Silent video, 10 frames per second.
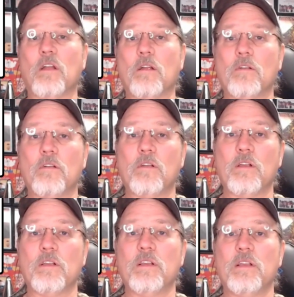
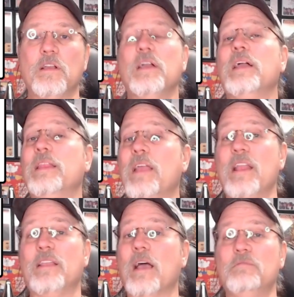And then
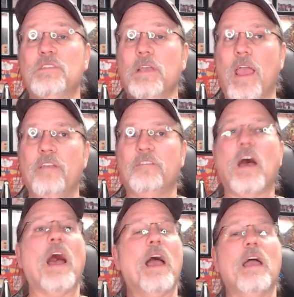anytime you see
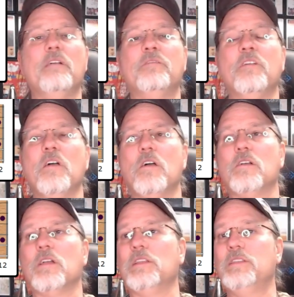A5,
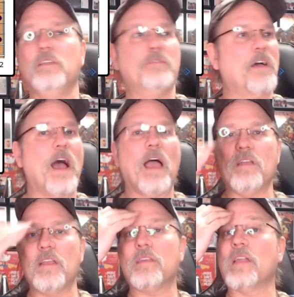D5,
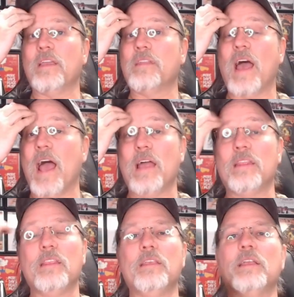anything like that,
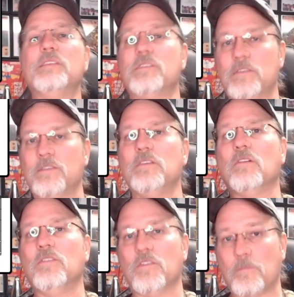it's
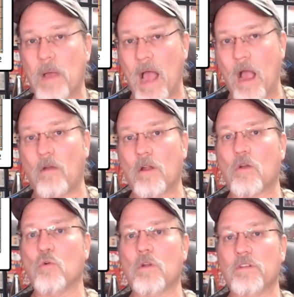your power
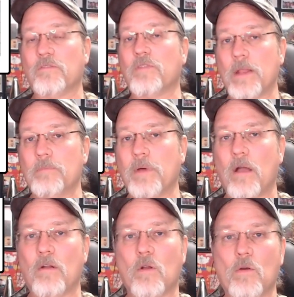chord, your fretted
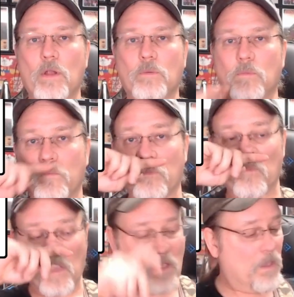power chord.
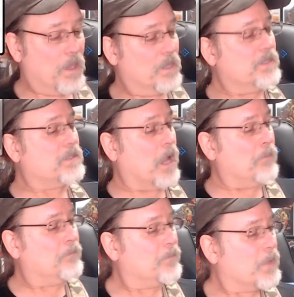So
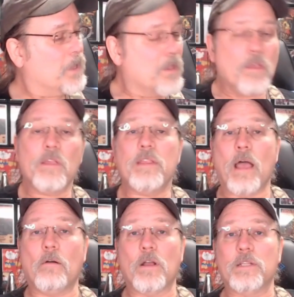now
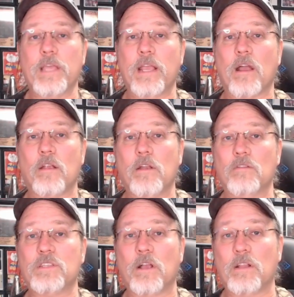we're to take our
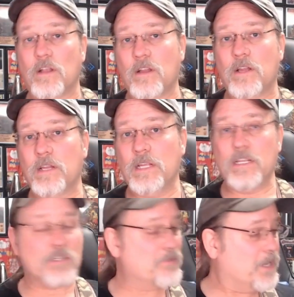notes on our E
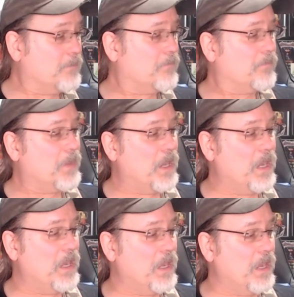string:
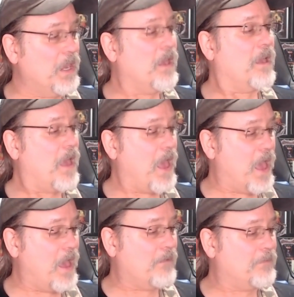E,
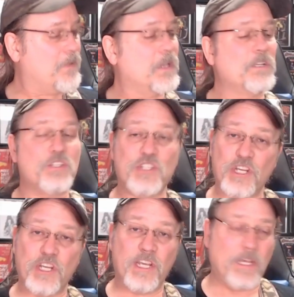F,
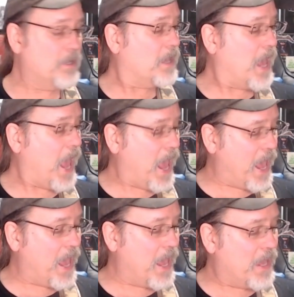G,
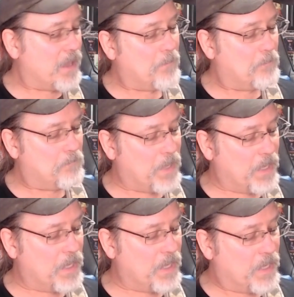A,
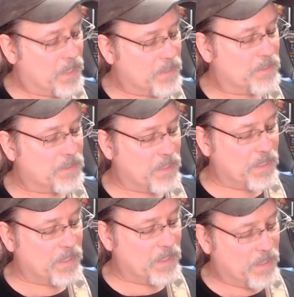B,
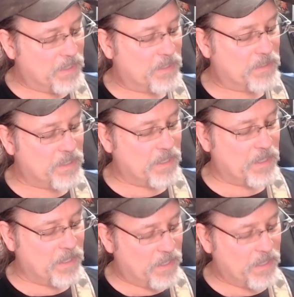C,
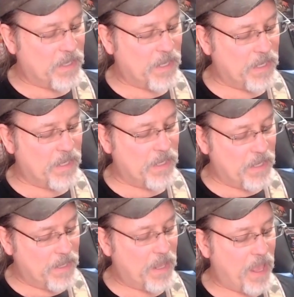D, E,
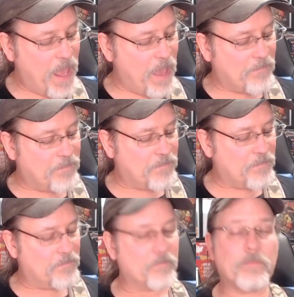F.
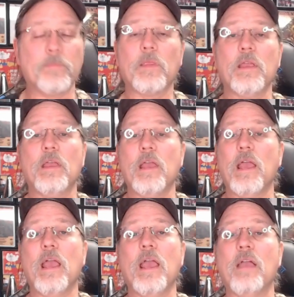
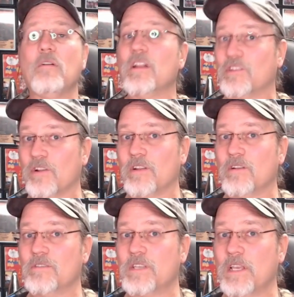And we're going to turn
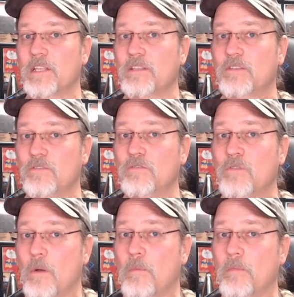those into
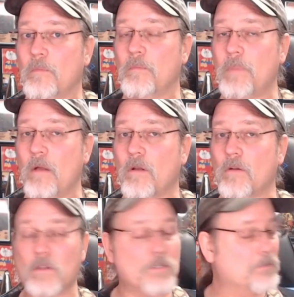power chords.